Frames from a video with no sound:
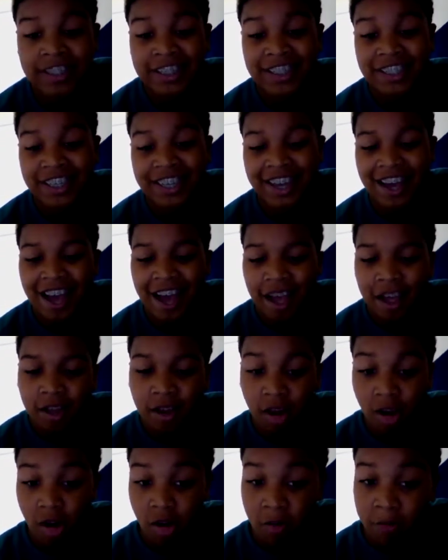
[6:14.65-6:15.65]

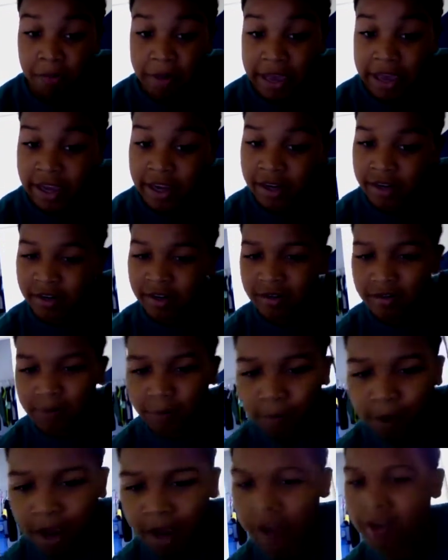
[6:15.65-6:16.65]
Chicago Bears.
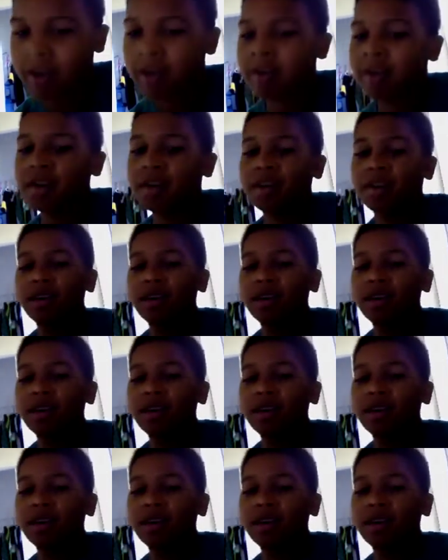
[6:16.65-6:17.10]
Wow.